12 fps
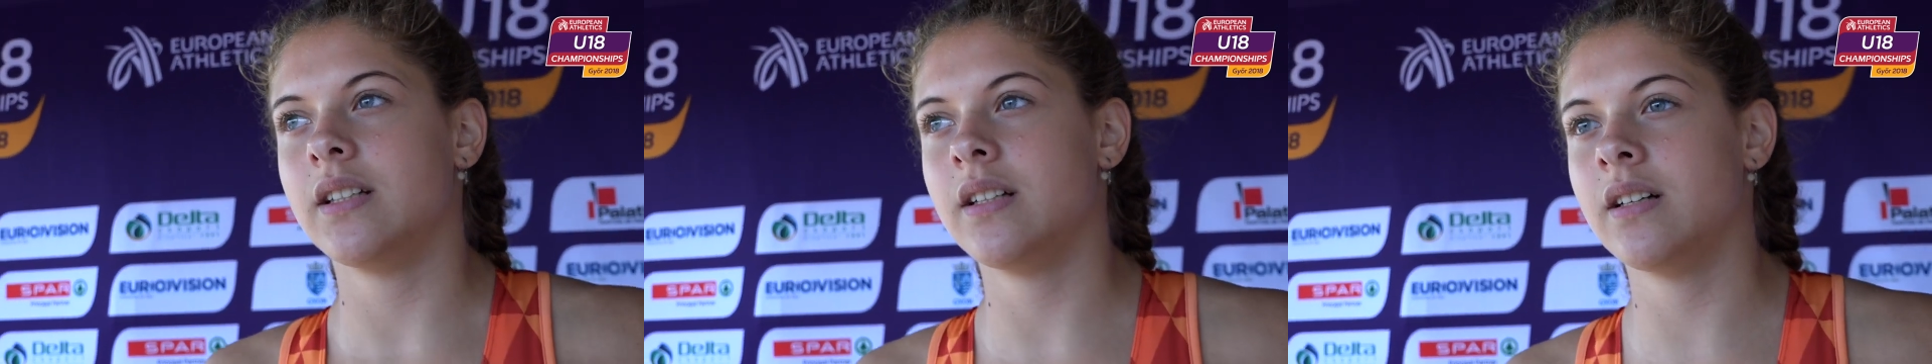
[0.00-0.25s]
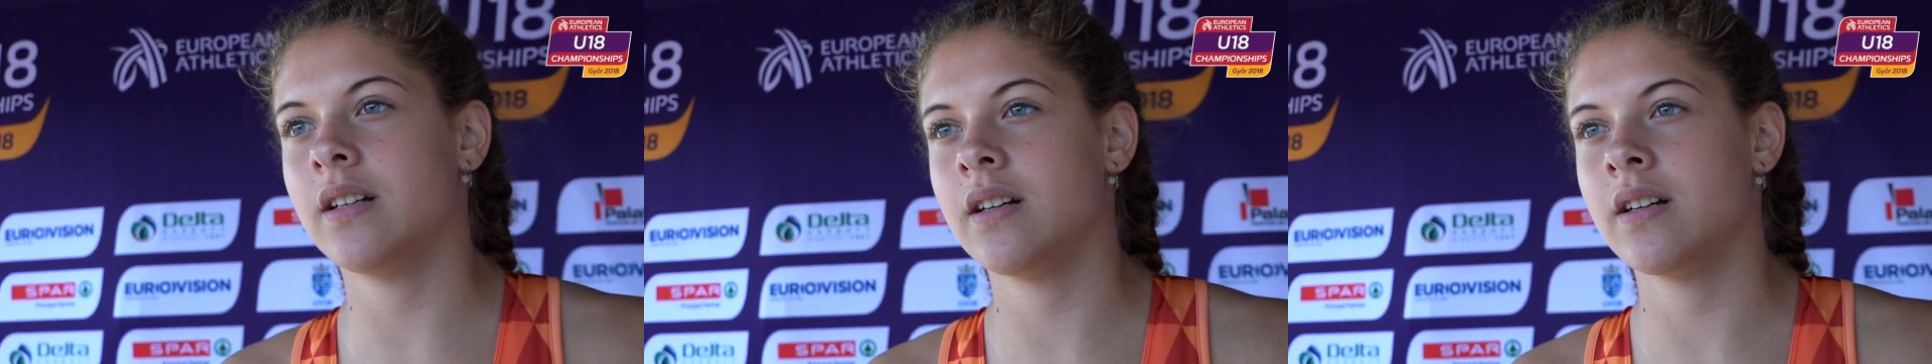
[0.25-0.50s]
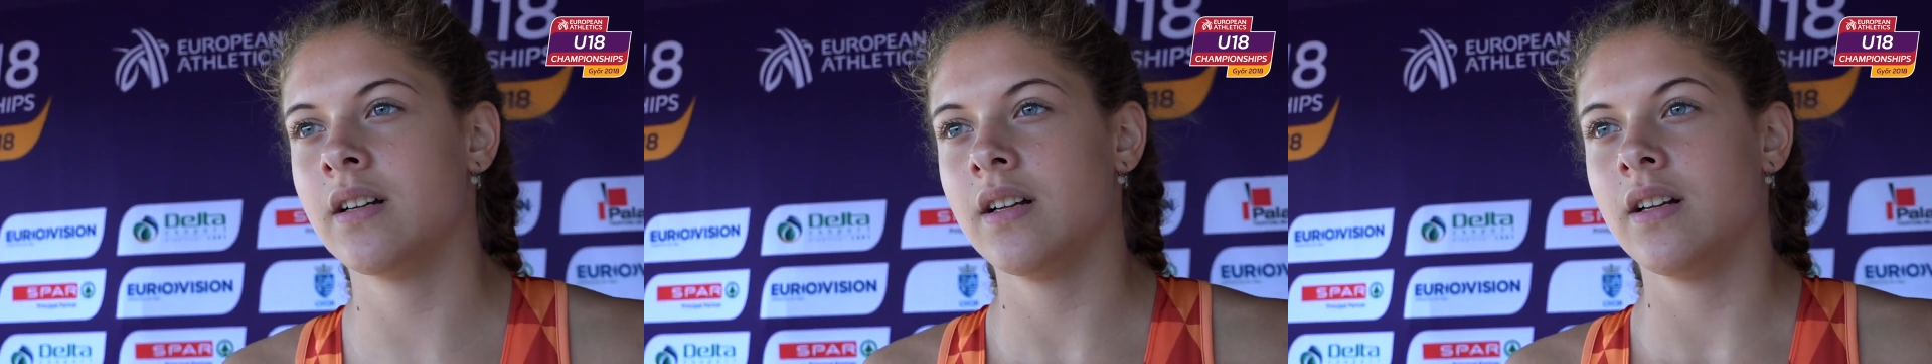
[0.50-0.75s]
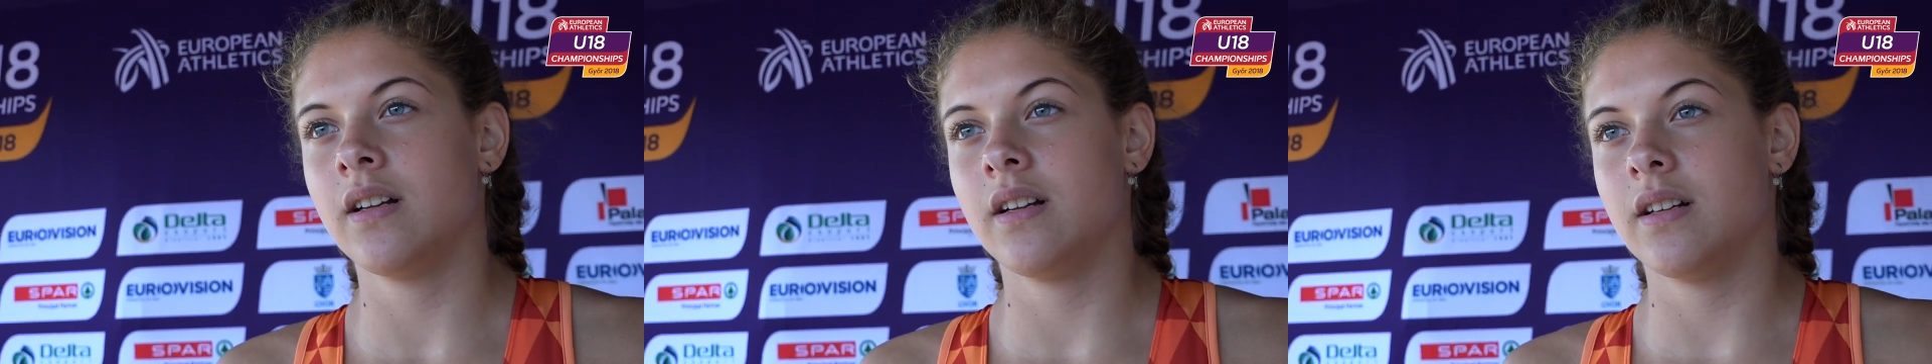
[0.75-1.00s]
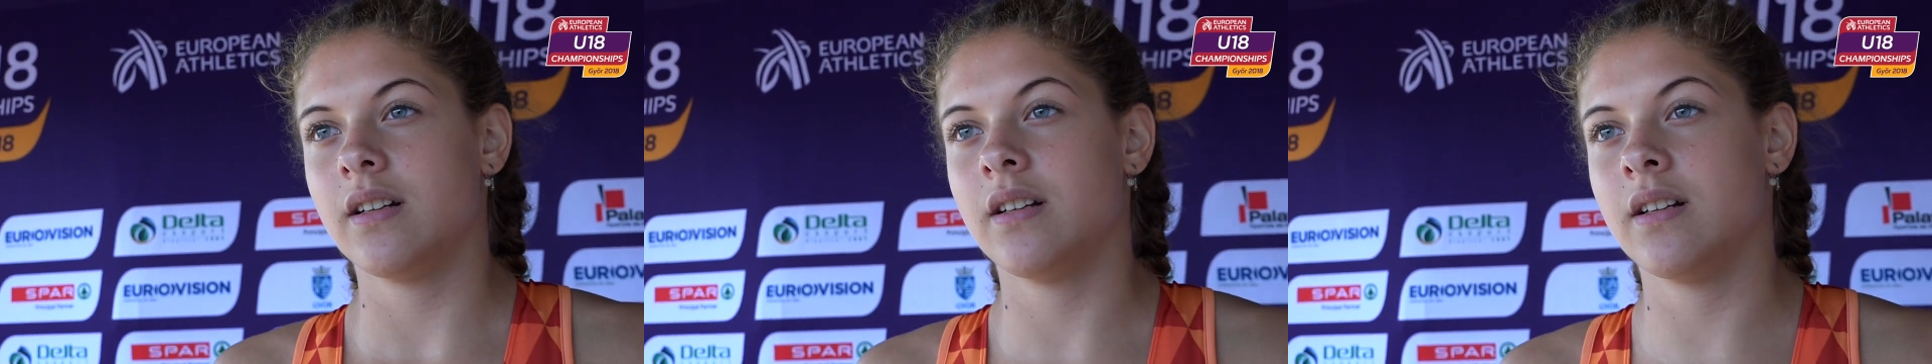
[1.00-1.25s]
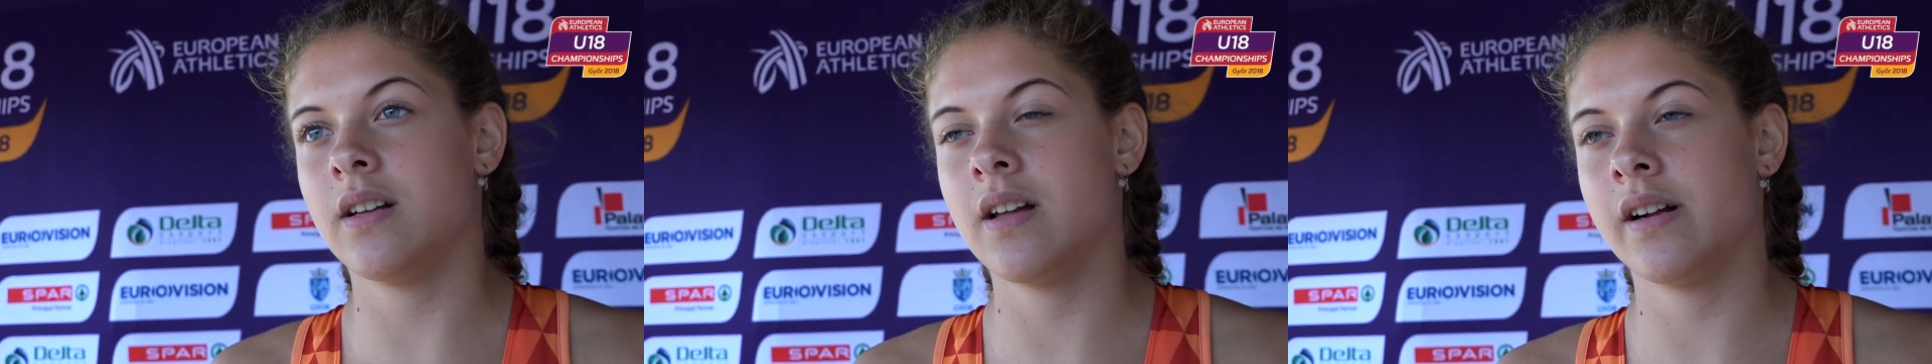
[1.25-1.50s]
uh, this, the
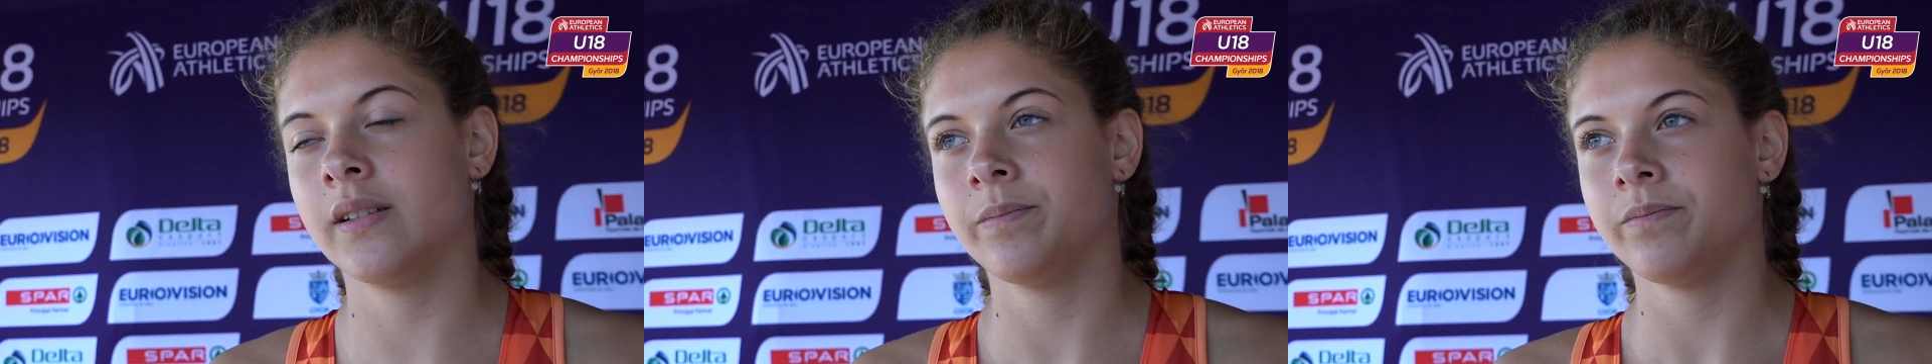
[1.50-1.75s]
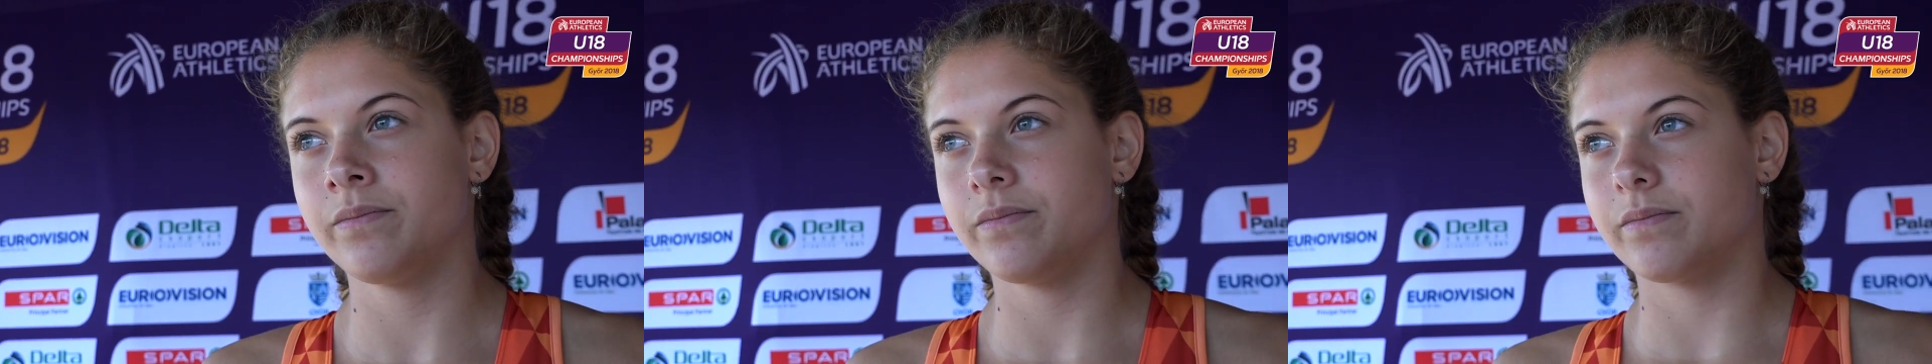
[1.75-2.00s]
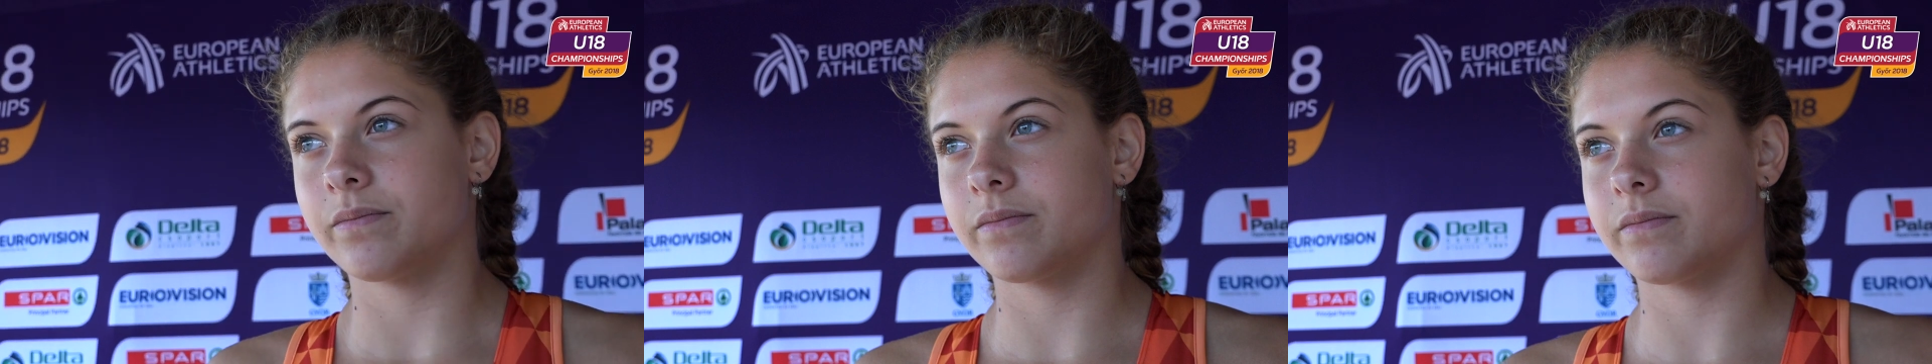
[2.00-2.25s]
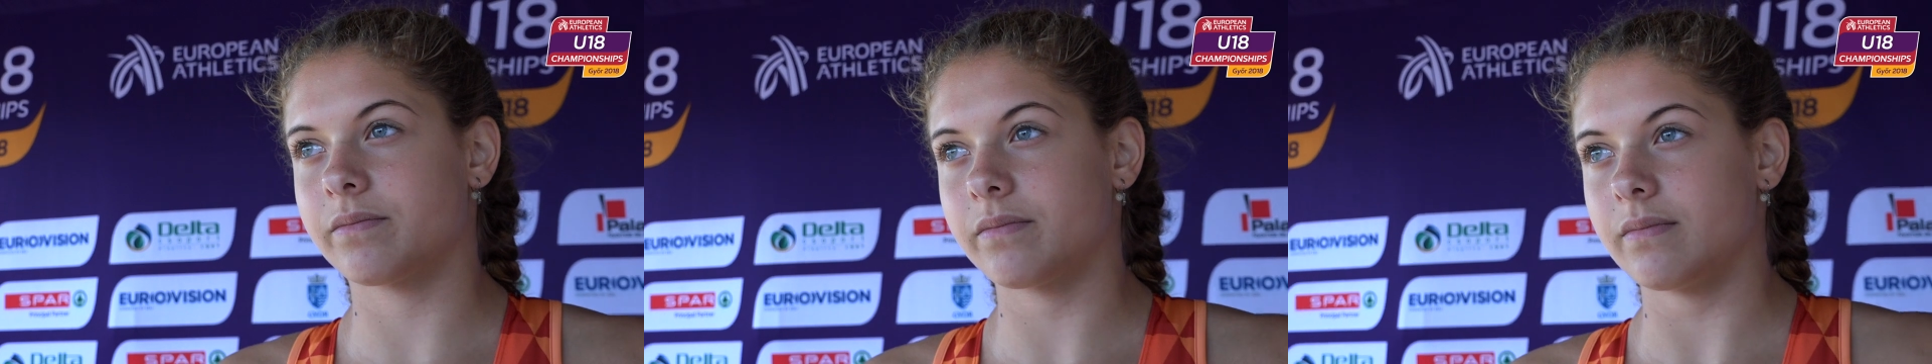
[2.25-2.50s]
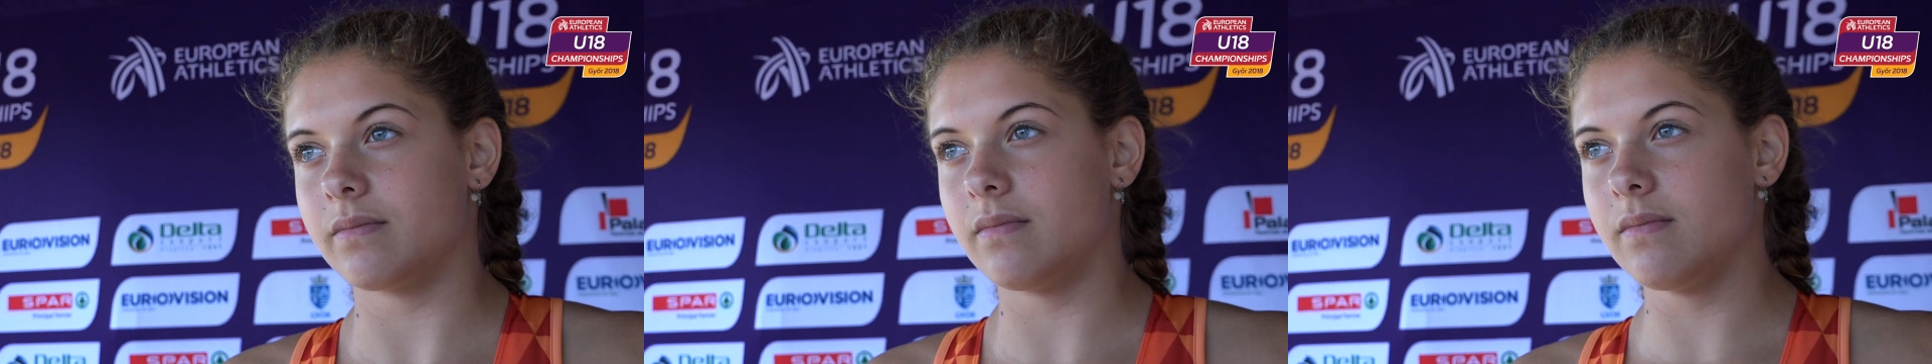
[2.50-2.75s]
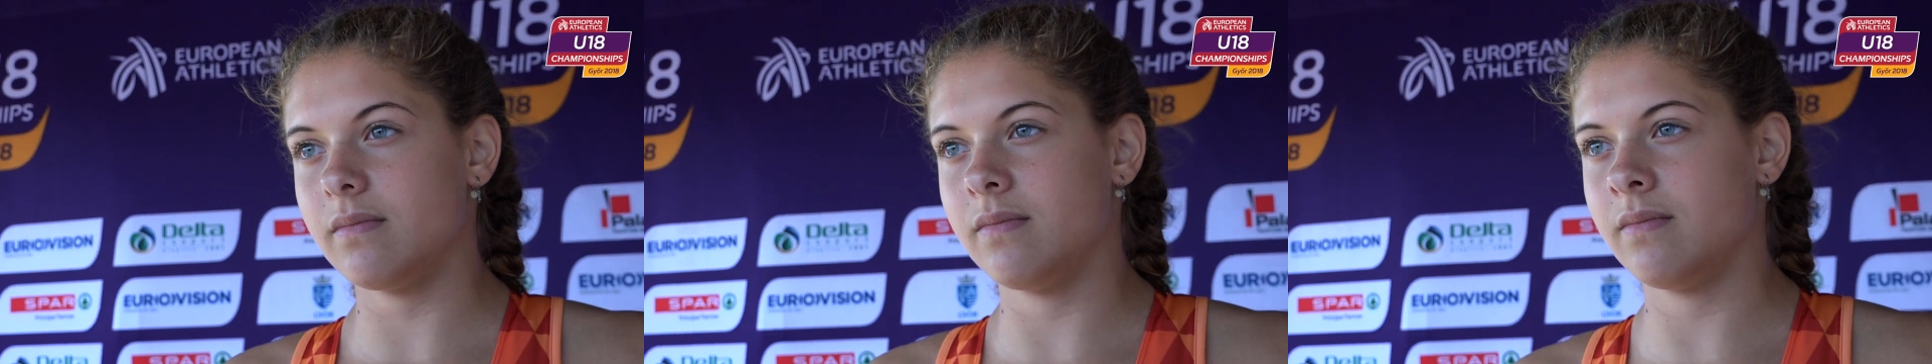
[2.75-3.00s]
heats, and you well set a
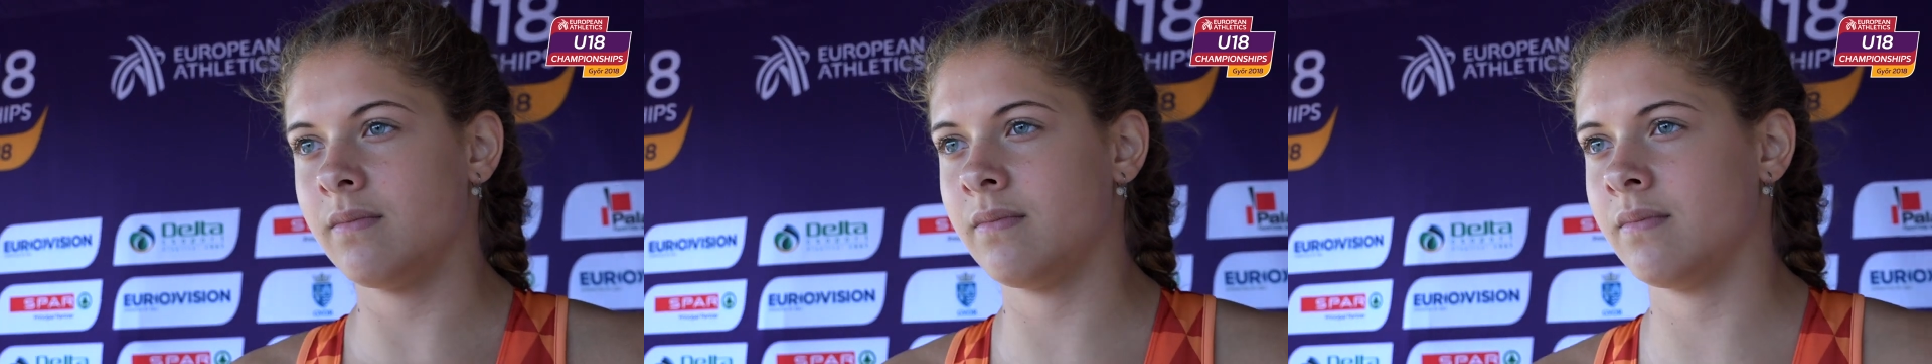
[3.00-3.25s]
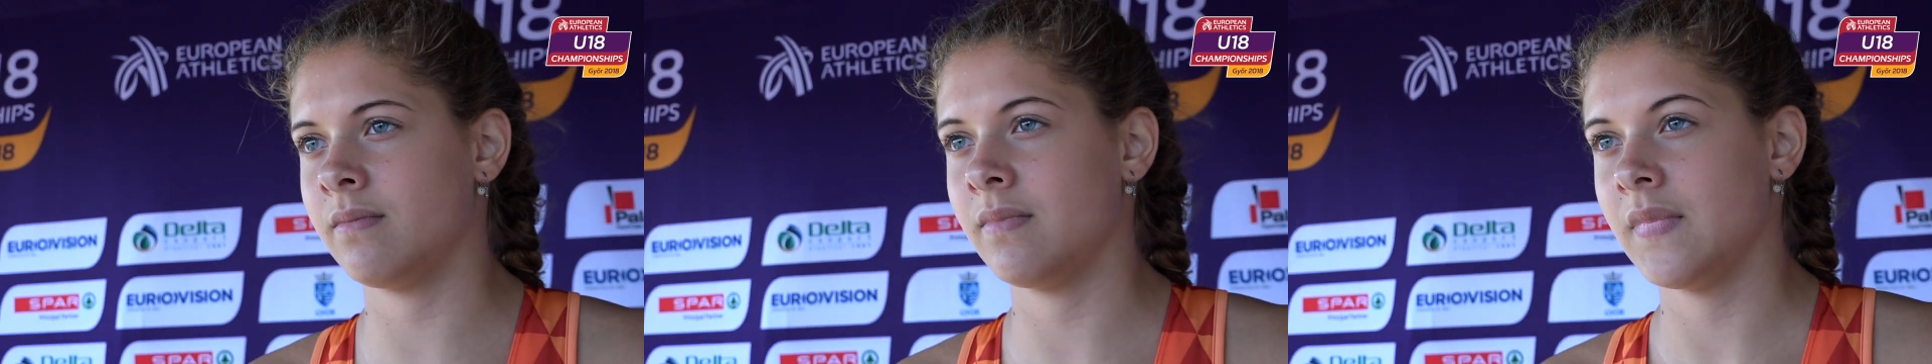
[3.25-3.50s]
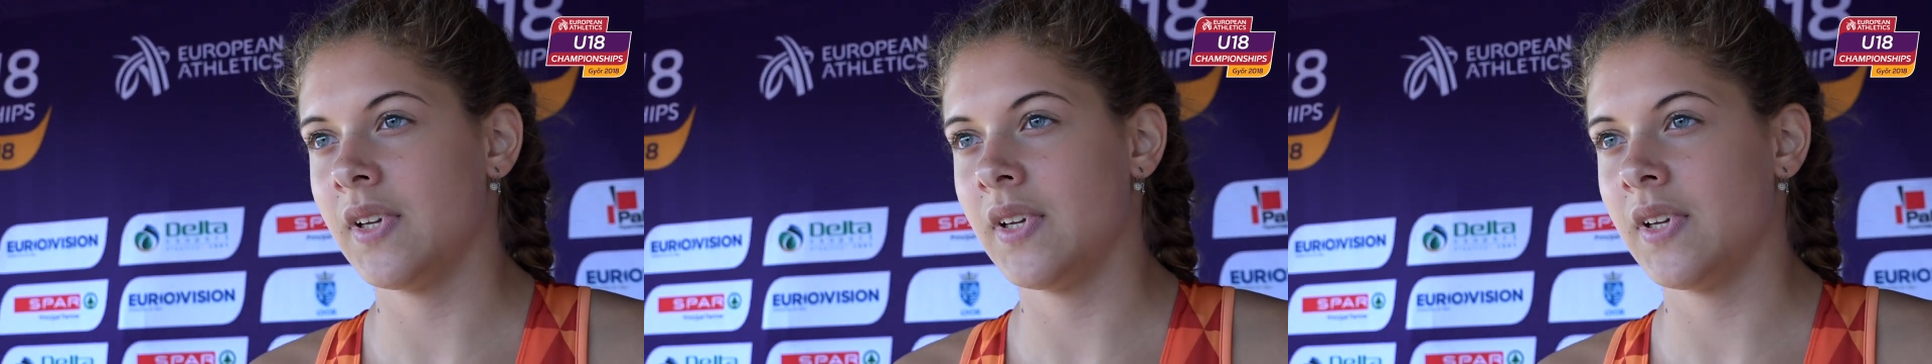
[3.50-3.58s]
very nice time,